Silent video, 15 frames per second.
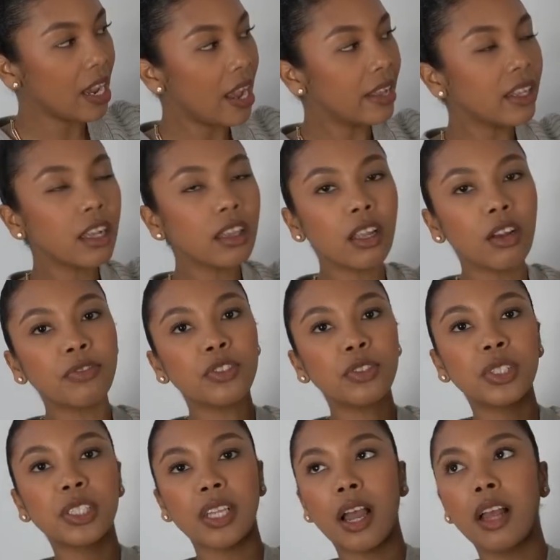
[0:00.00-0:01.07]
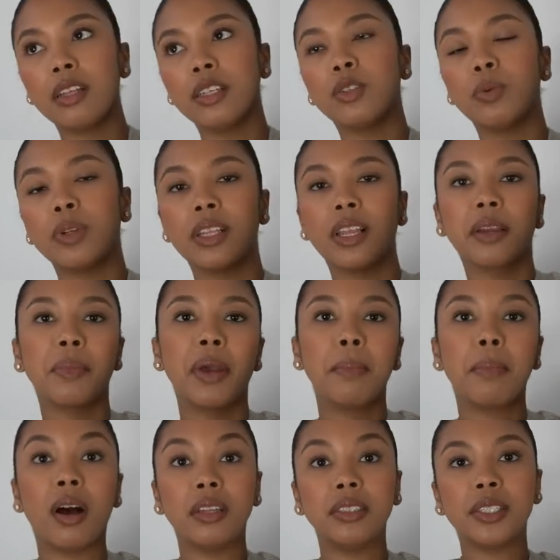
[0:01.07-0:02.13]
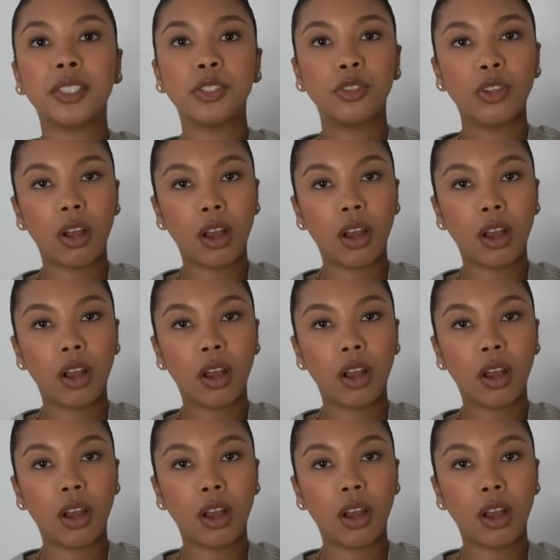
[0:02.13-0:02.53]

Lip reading: And I love to style it with like my bodysuit